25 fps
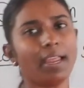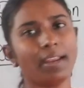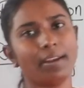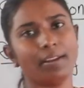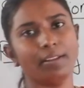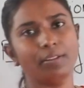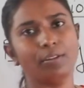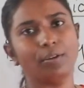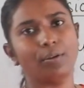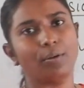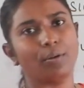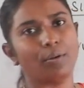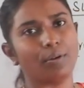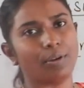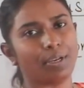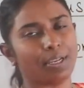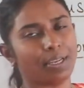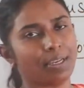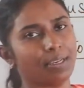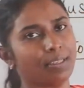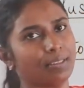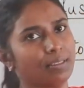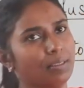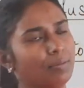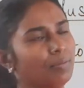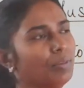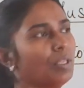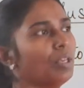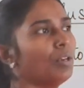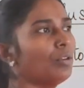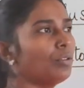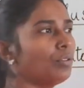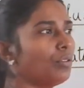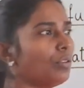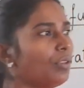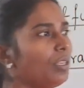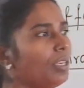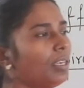another organism.
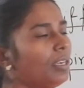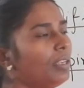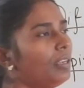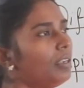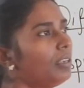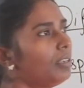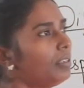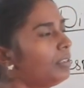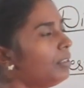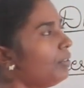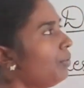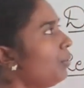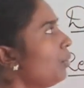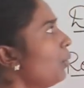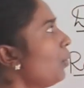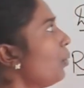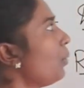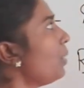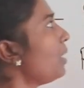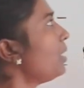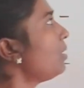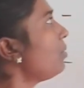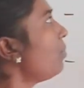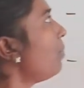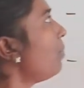So here are the two ways